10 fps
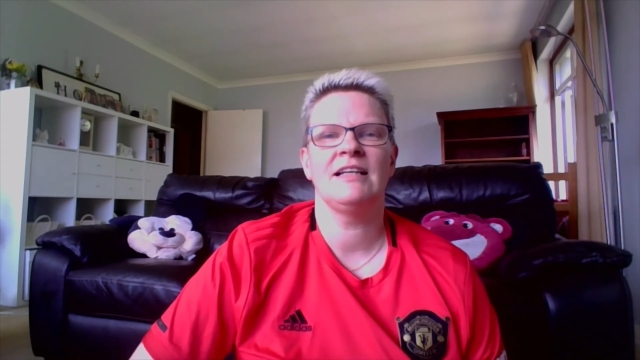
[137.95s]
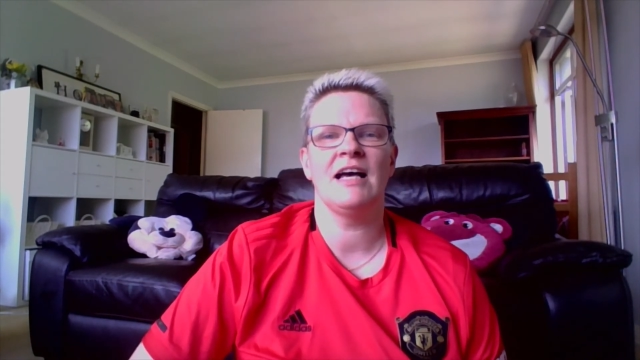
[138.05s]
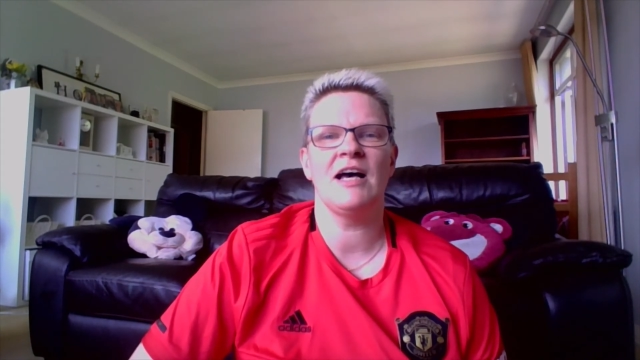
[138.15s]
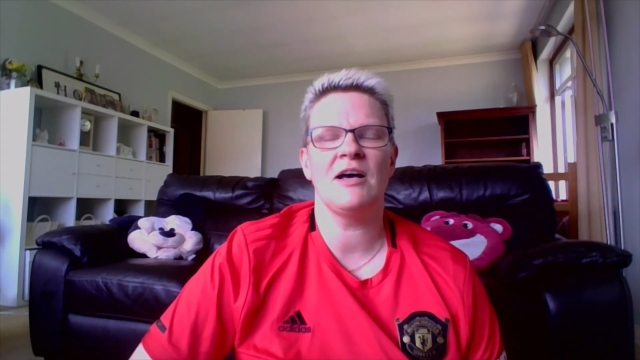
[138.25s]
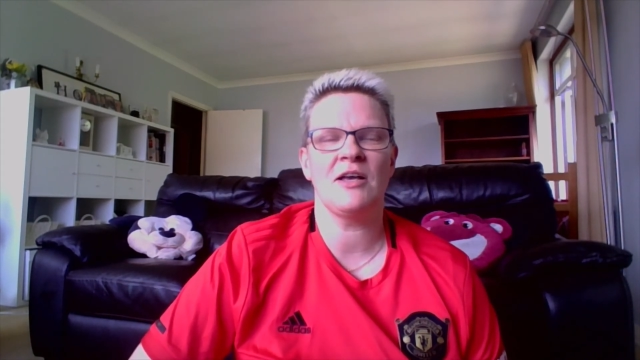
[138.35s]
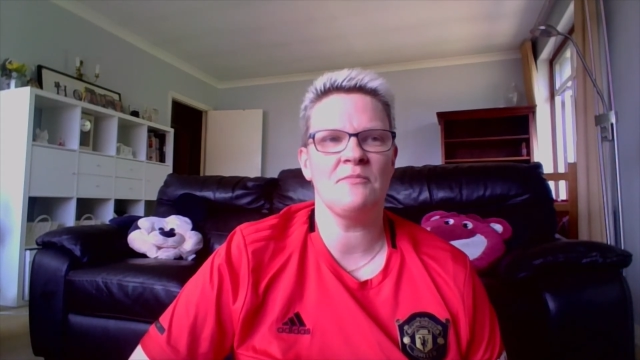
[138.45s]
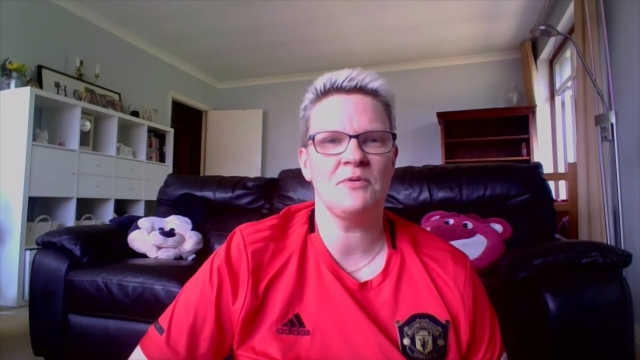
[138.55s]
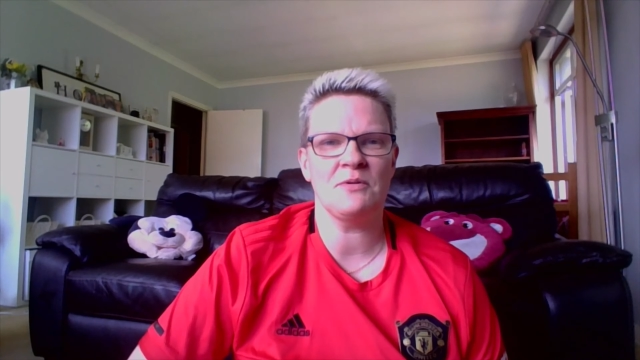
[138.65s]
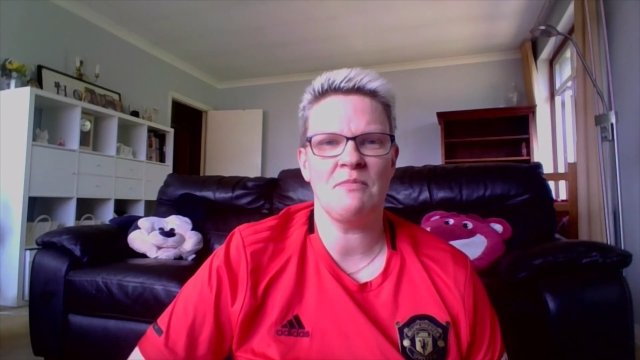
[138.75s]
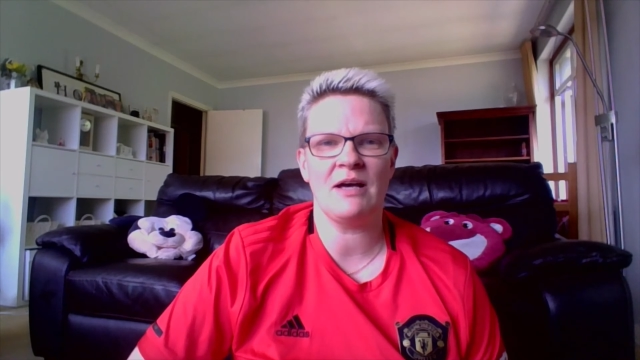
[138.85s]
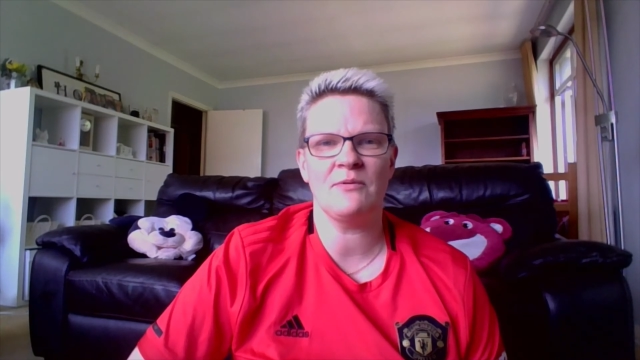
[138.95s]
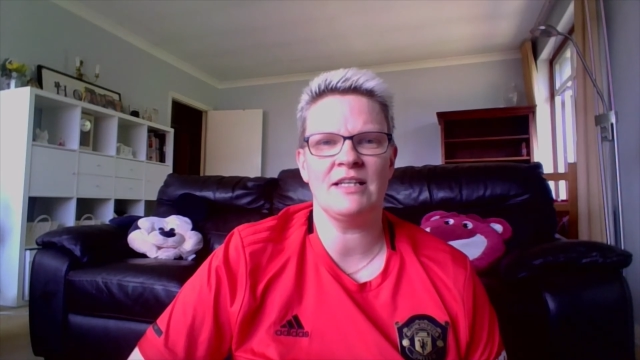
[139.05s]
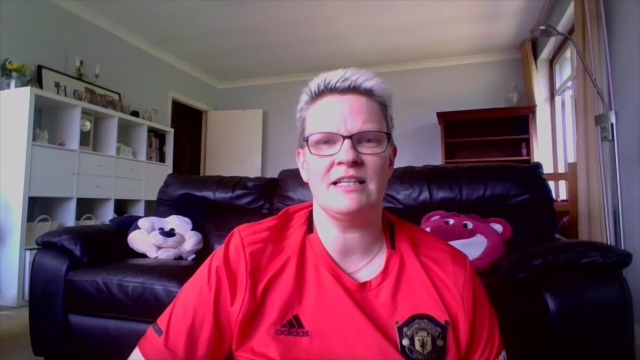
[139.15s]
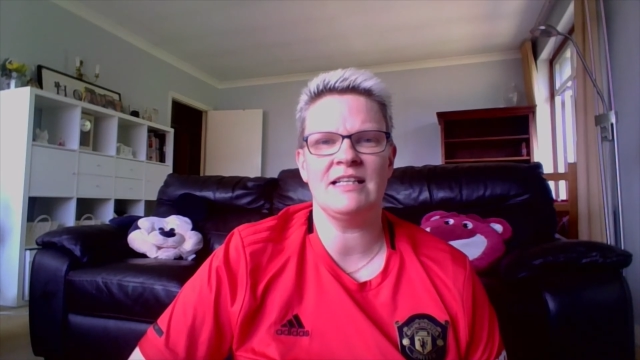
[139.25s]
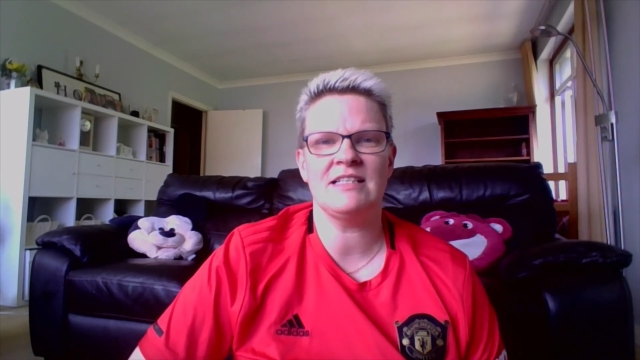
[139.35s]
Uh, go and put them back where
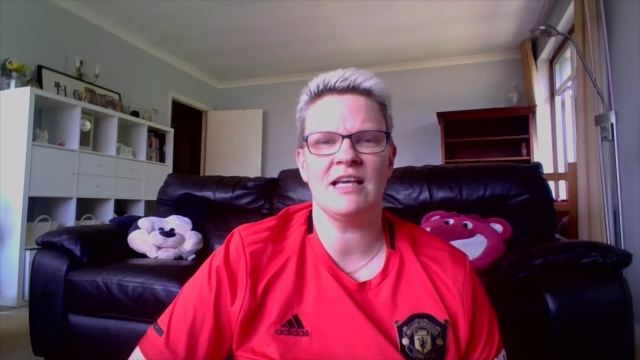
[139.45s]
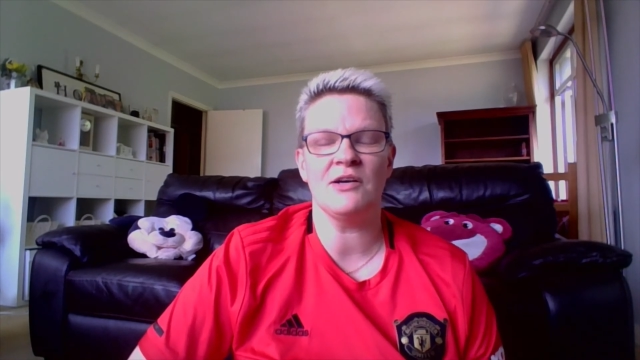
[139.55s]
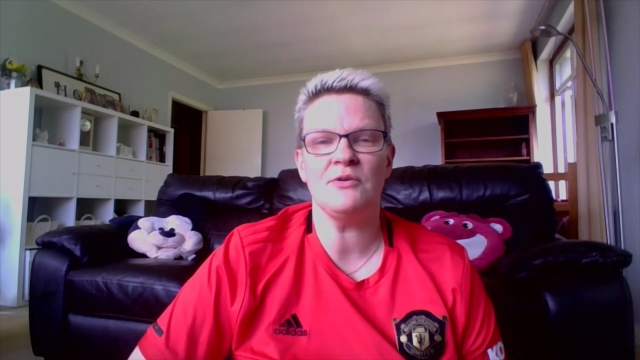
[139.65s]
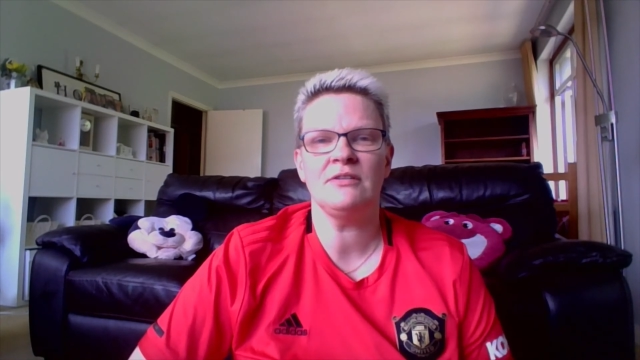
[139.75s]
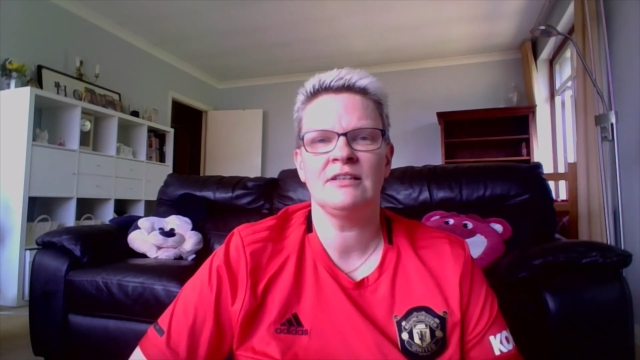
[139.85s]
they need to go.